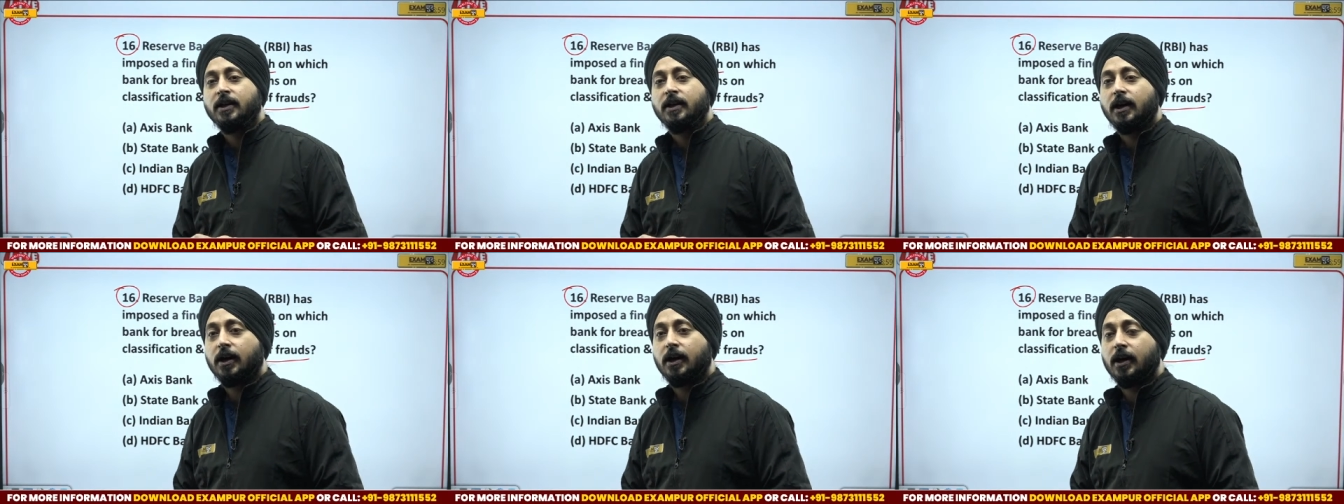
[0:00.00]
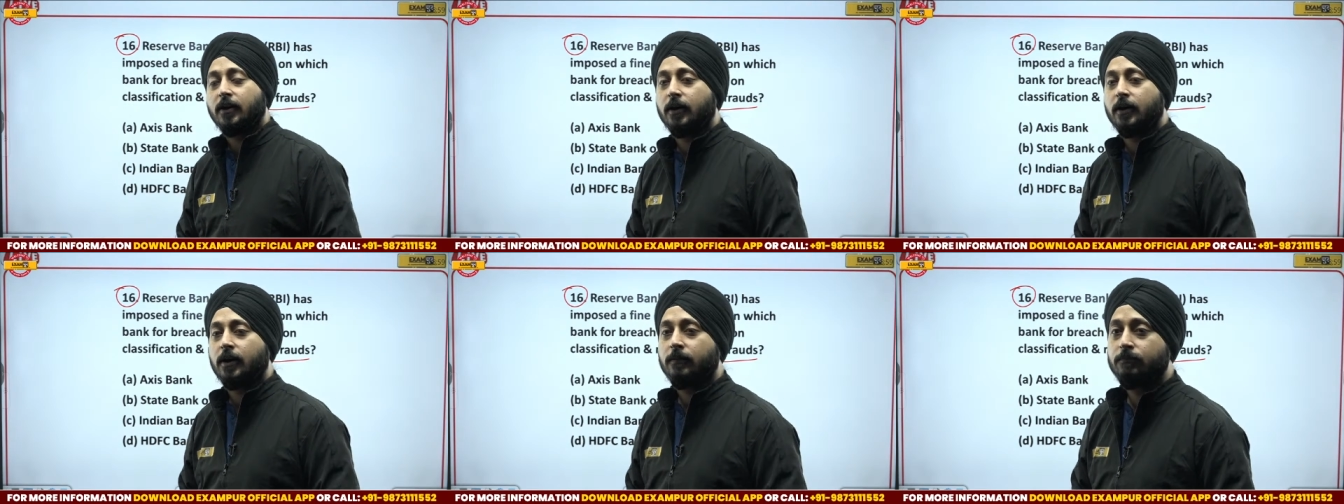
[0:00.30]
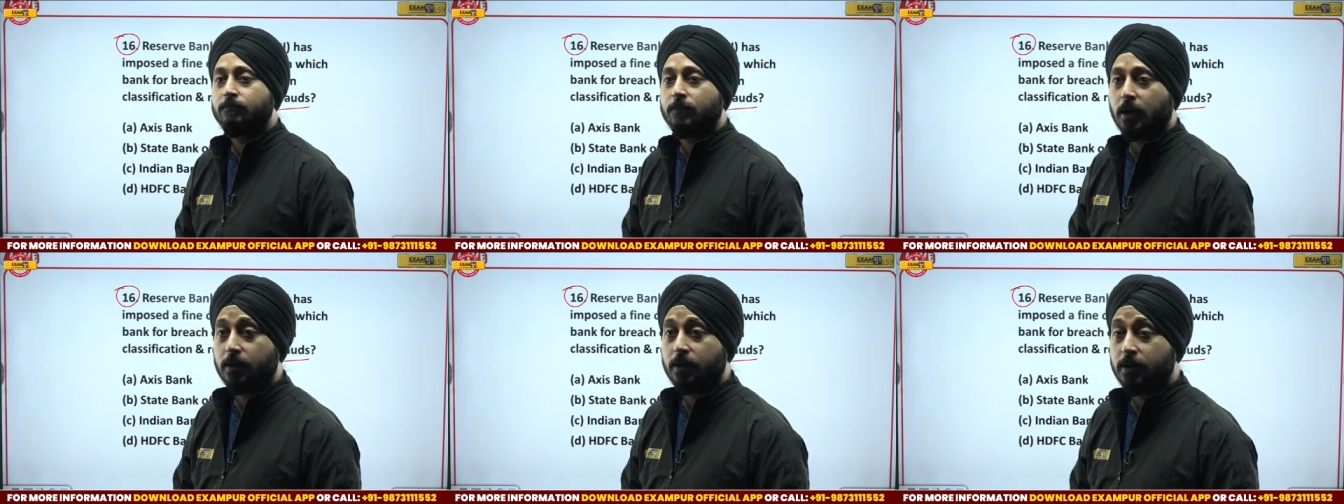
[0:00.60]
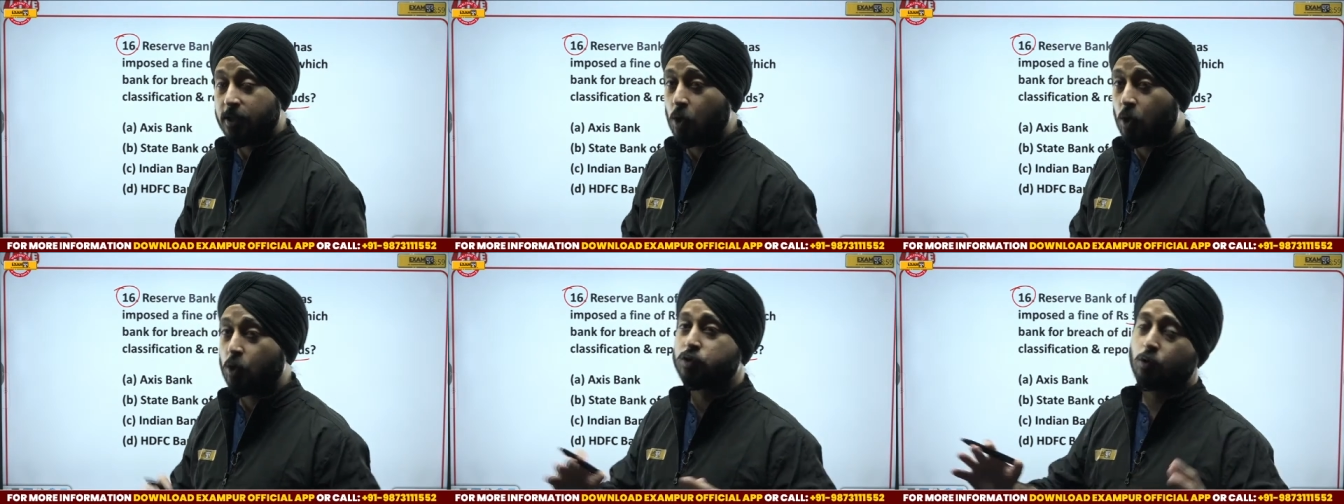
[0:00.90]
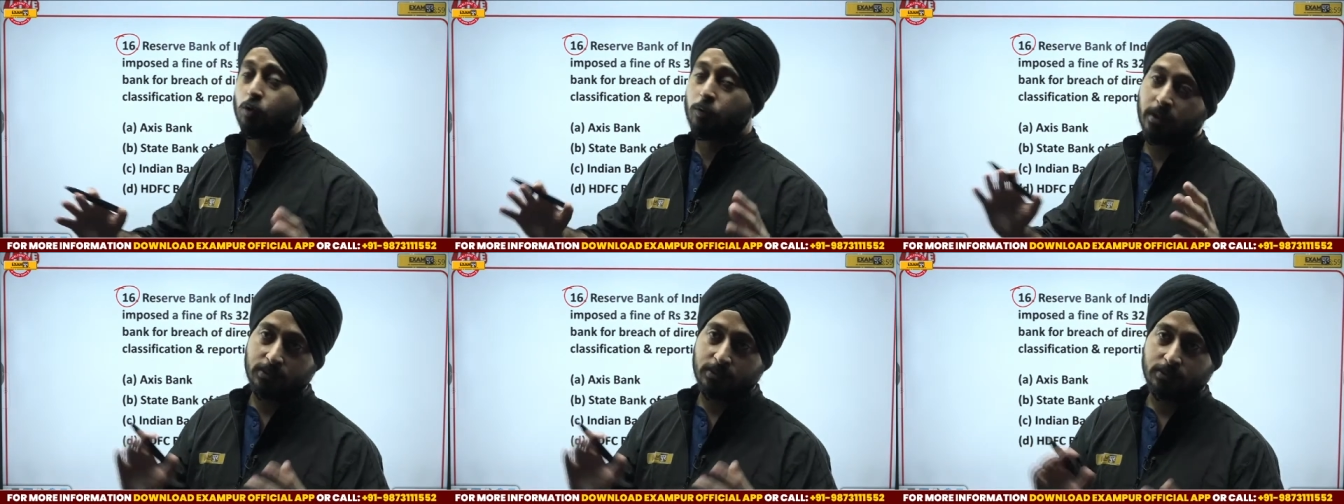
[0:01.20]
um, a new
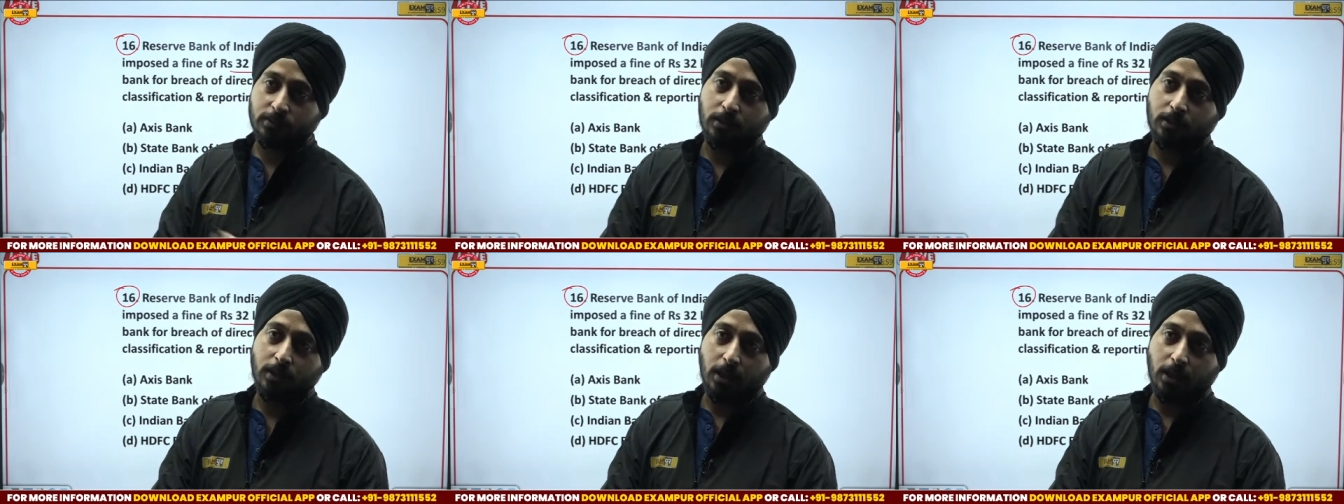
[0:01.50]
students.